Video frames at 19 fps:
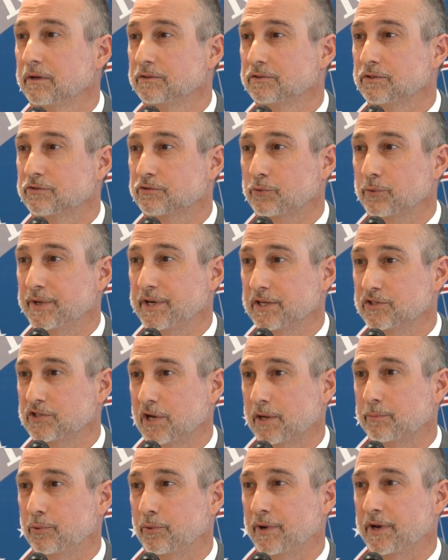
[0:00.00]
screening
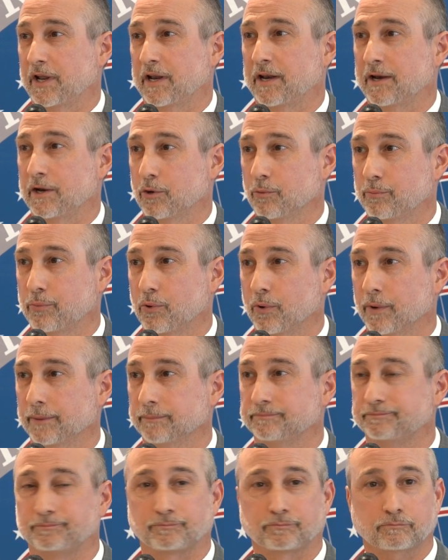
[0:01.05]
checkpoint at an airport
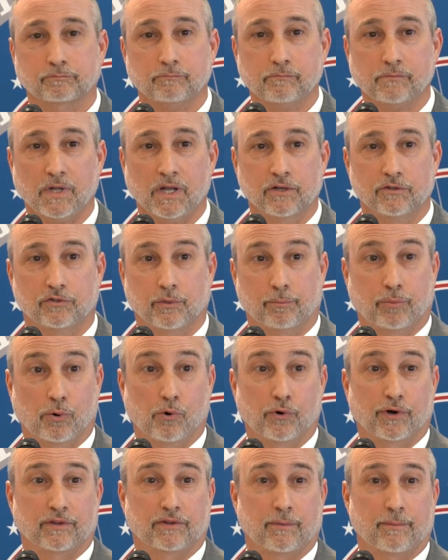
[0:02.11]
to
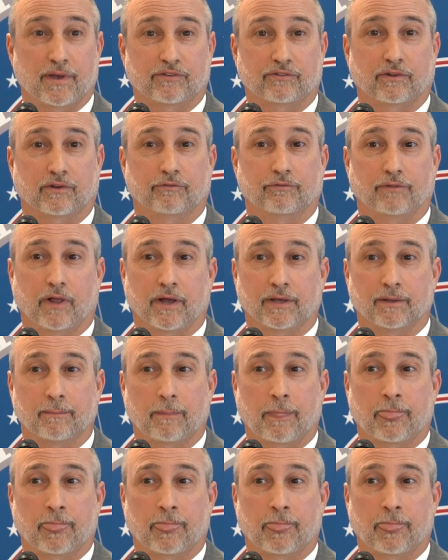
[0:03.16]
board a domestic flight.